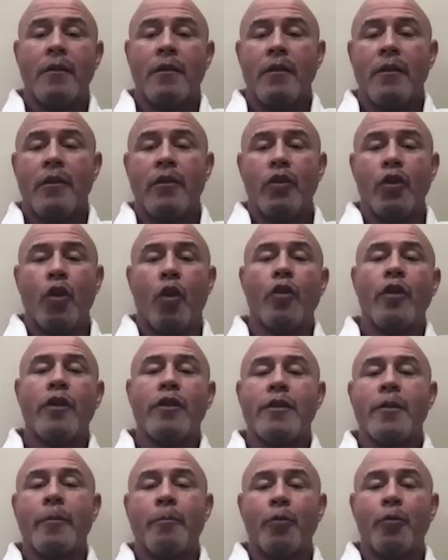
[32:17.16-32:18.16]

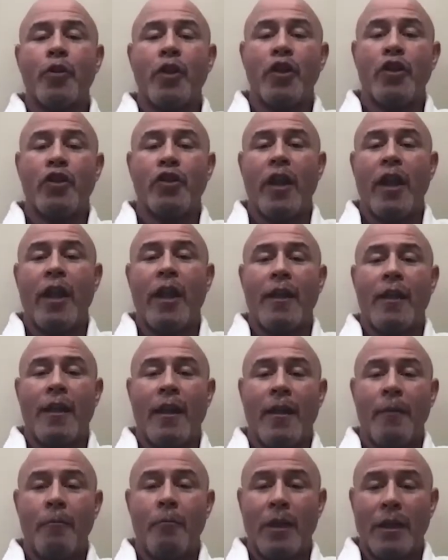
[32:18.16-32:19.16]
notice, appreciate,
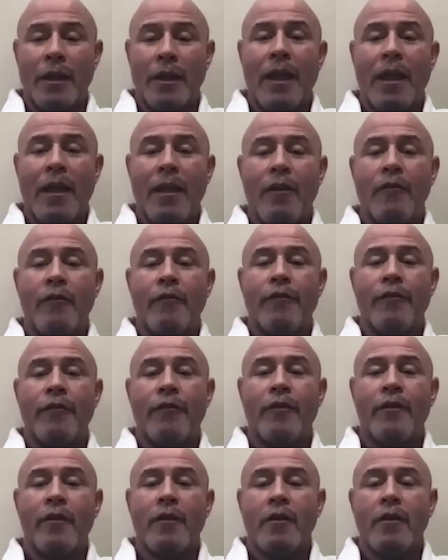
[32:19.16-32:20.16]
and believe,
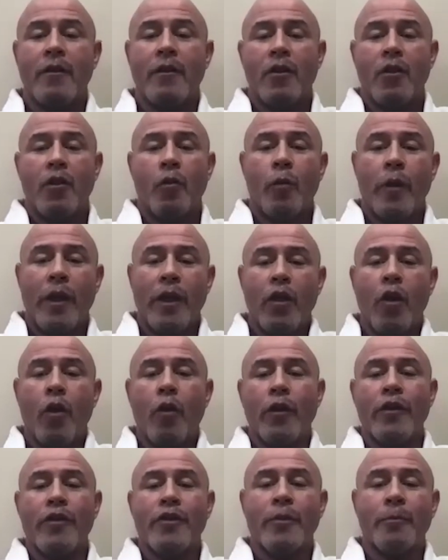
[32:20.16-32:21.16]
we
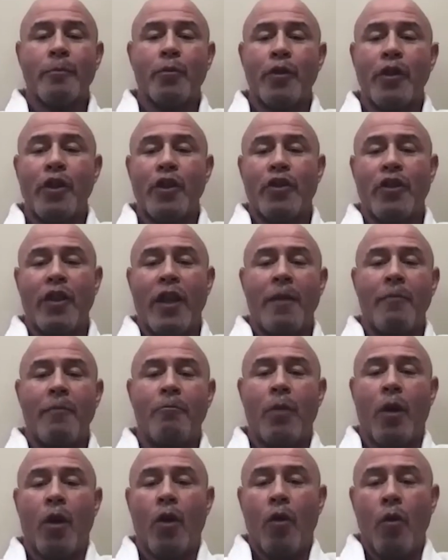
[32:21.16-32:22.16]
notice, appreciate, and
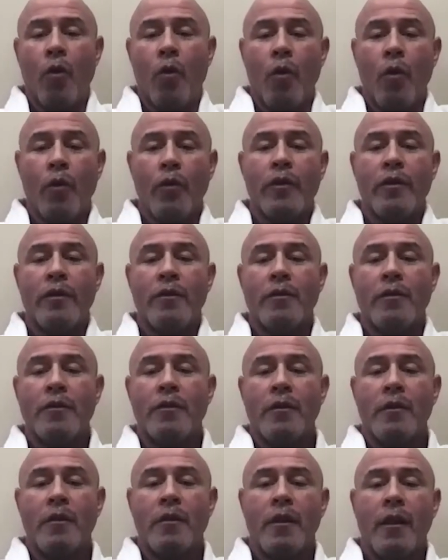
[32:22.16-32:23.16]
behold.
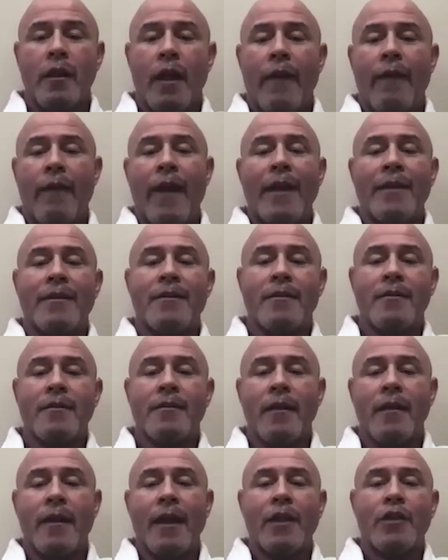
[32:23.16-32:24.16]
And that's
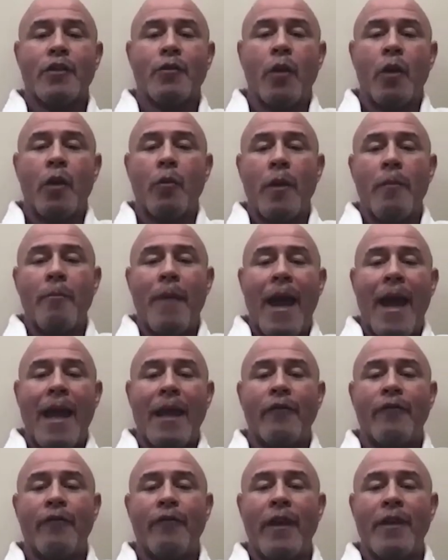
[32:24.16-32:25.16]
where we
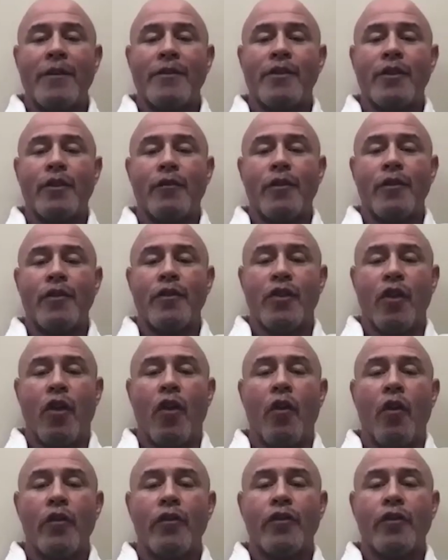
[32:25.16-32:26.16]
manifest the
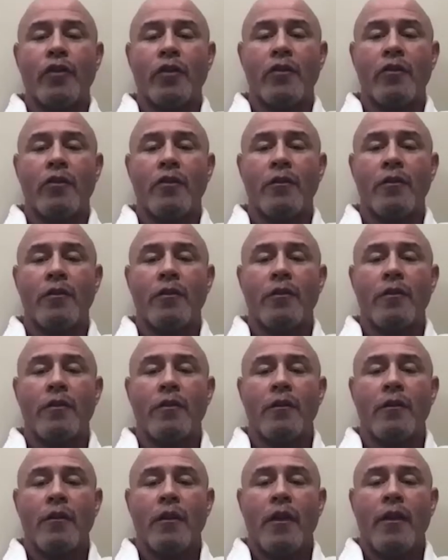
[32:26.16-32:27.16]
result
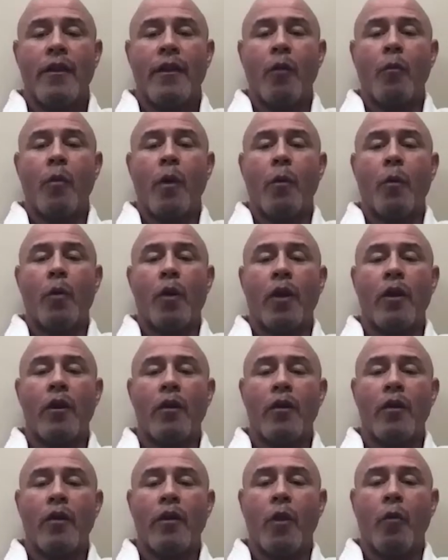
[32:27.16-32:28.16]
that we were
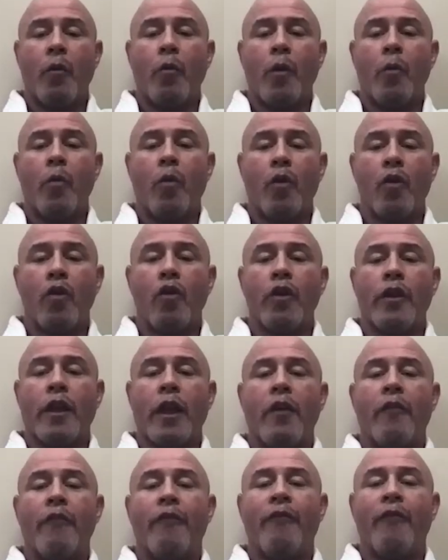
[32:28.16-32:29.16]

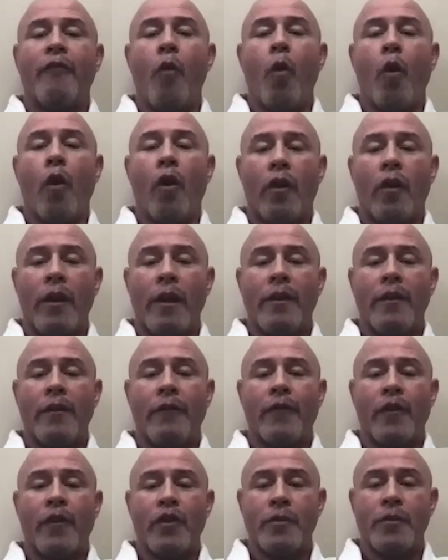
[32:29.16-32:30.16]
looking for in the
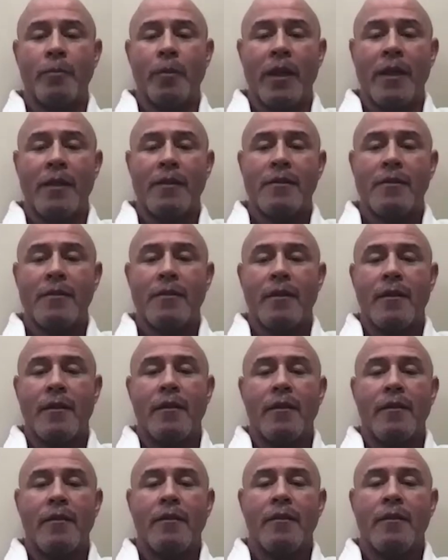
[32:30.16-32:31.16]
first place.
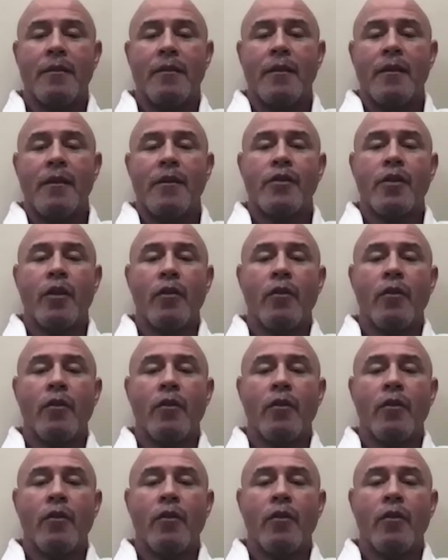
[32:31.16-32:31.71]
So,